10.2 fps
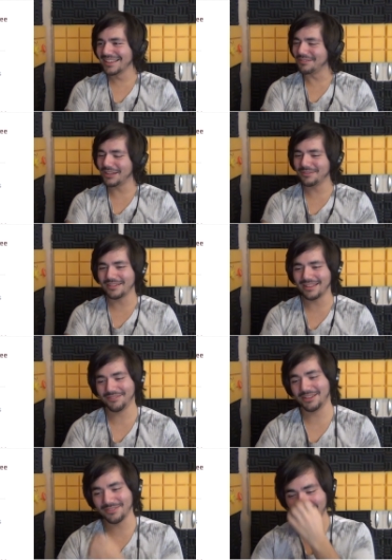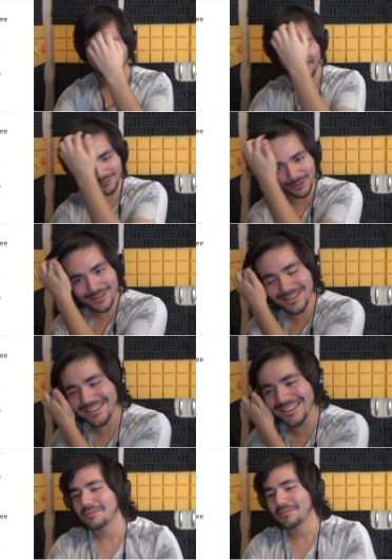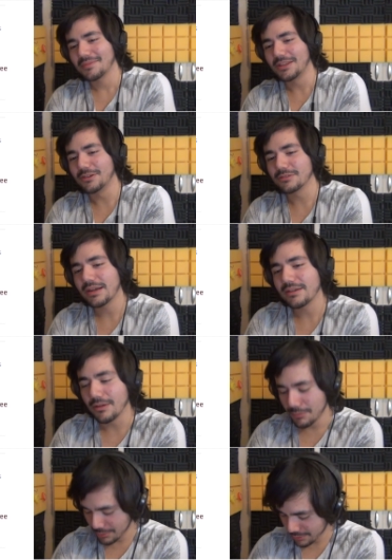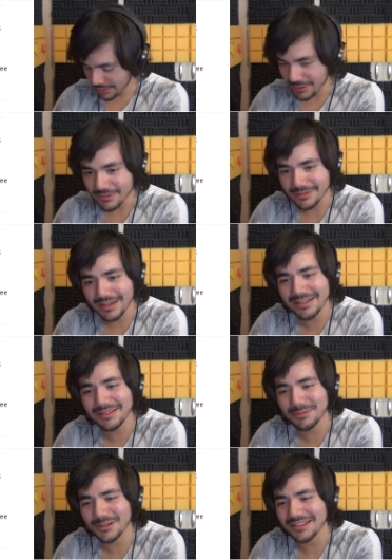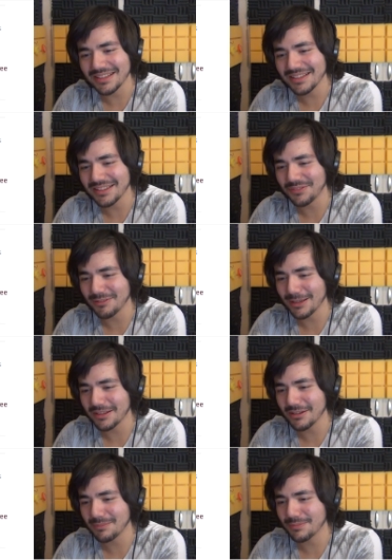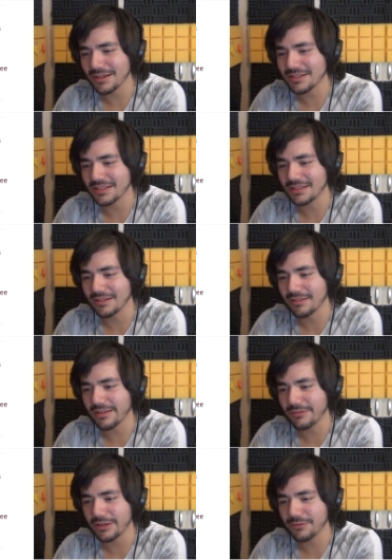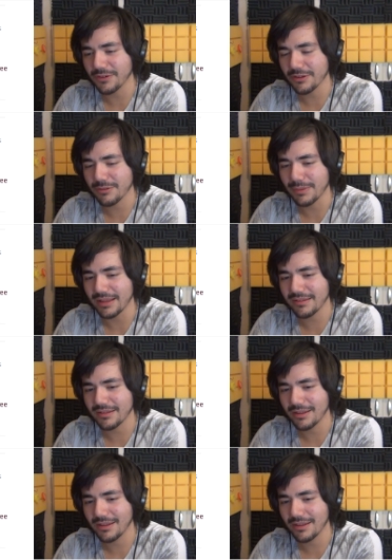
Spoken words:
I've never, that's a first. You rarely worry if you made a good impression on someone you first met.